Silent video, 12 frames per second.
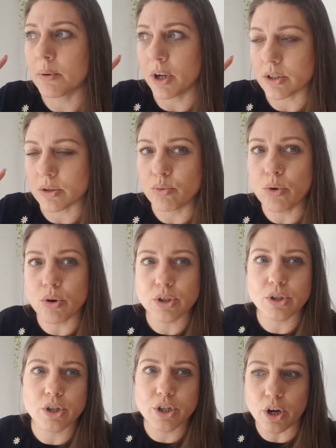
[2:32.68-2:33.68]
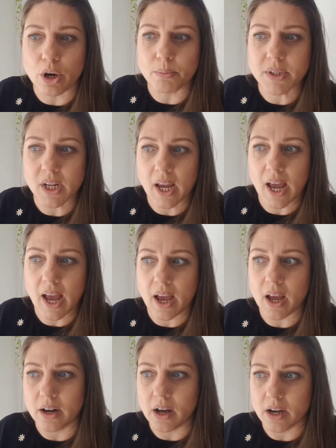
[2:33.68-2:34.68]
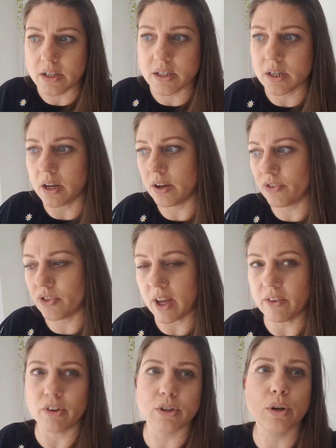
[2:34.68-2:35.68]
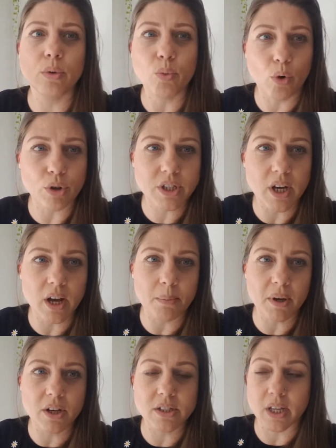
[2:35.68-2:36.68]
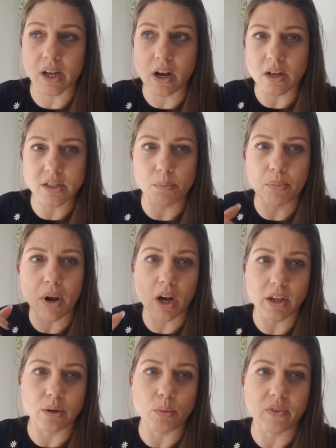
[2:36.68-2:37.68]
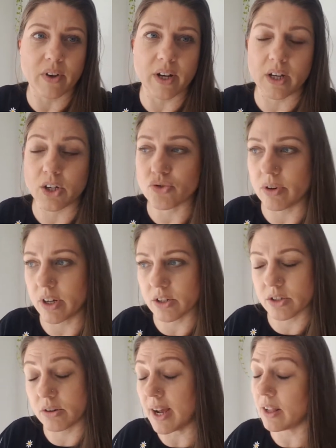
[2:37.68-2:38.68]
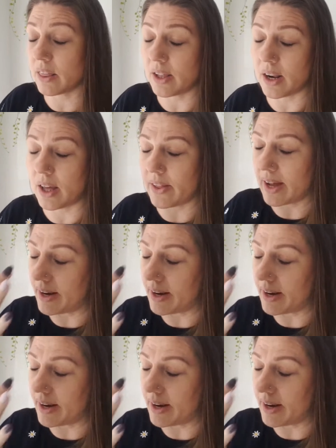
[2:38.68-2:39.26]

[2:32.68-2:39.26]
go to walk to the shop to get a nice flavoured water because they can't supply you with any drinks or anything like